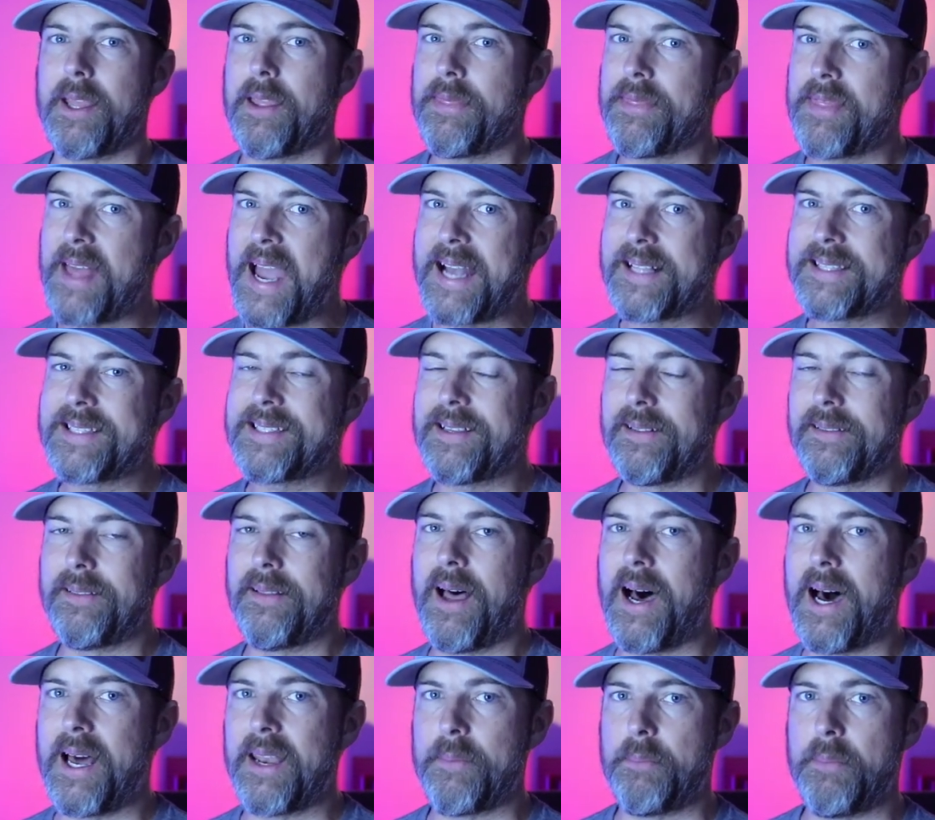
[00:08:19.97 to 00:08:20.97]
And that's a
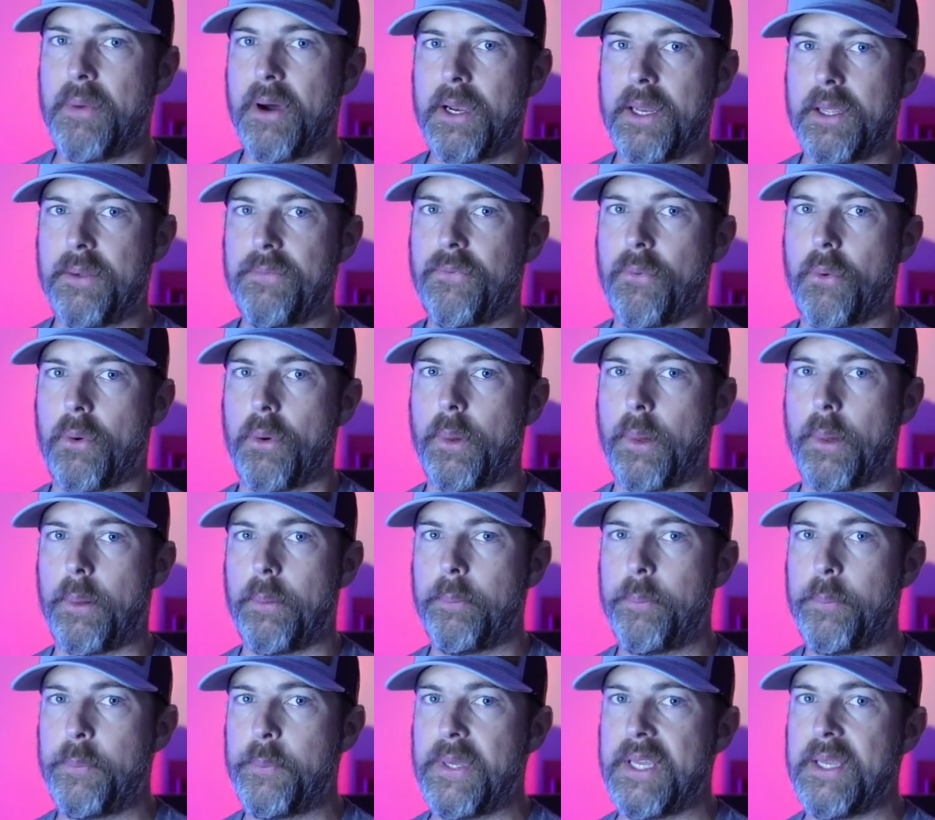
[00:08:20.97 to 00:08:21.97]
lot of money for
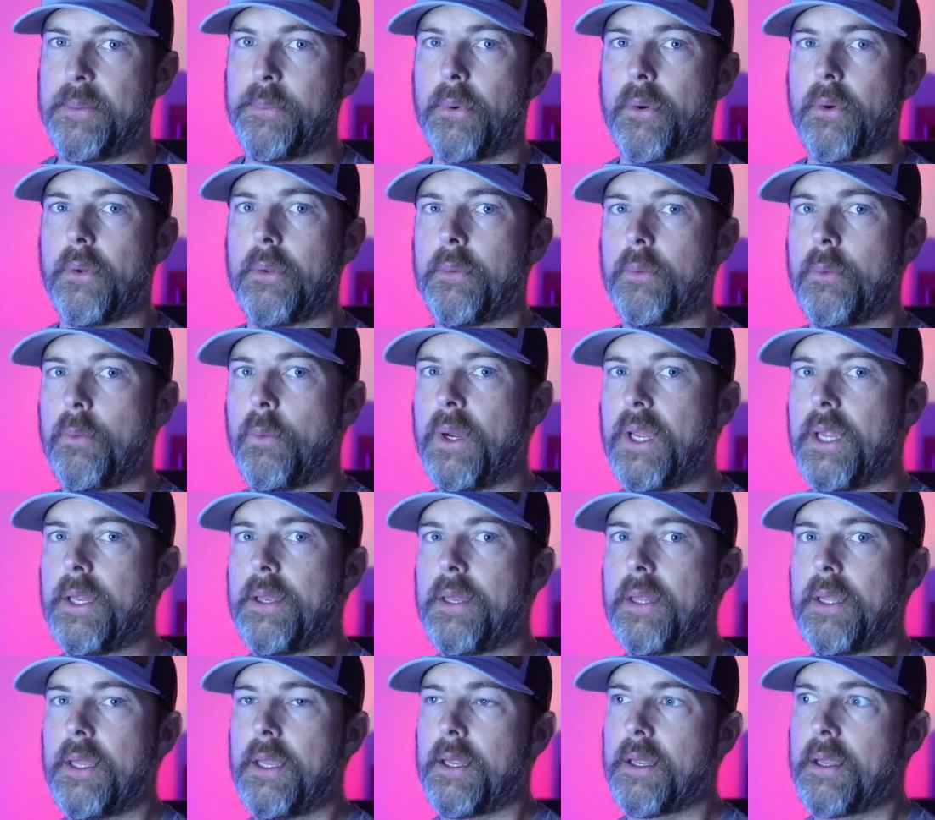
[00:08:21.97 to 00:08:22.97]
people,
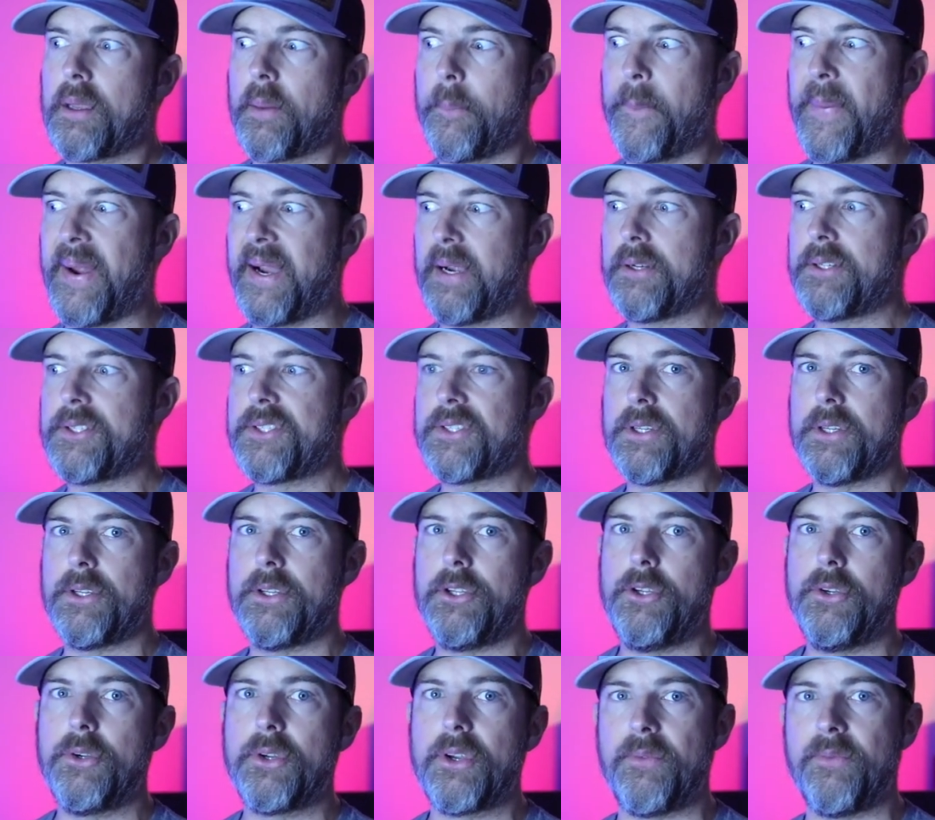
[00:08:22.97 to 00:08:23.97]
when in
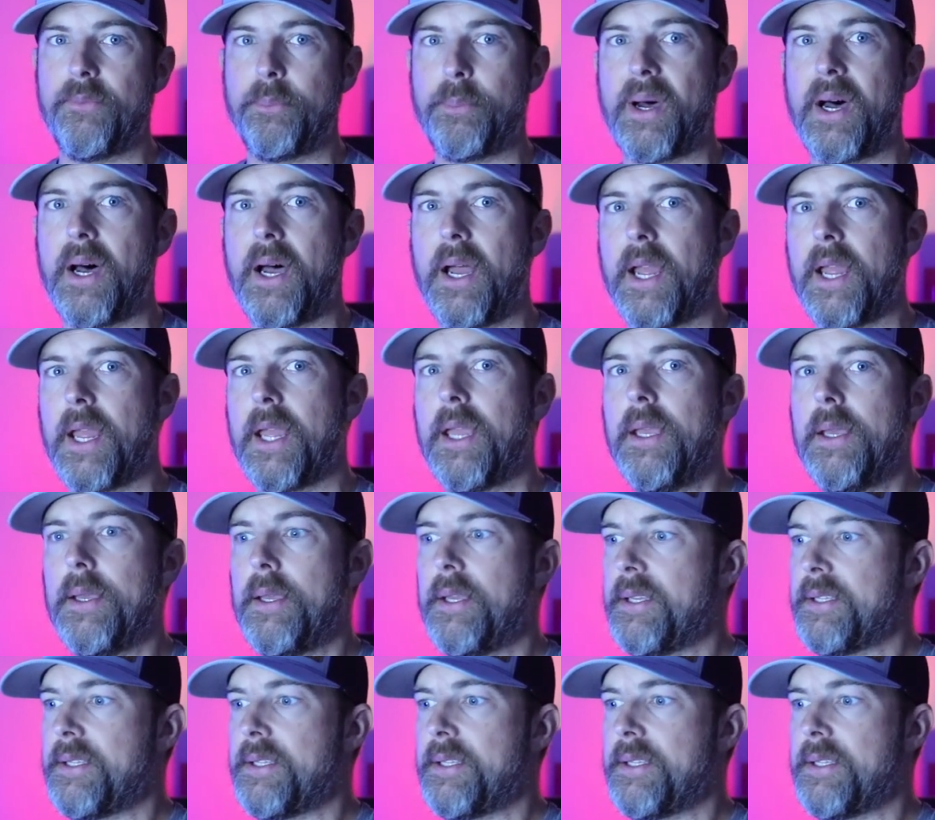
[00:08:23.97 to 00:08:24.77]
comparison you can buy,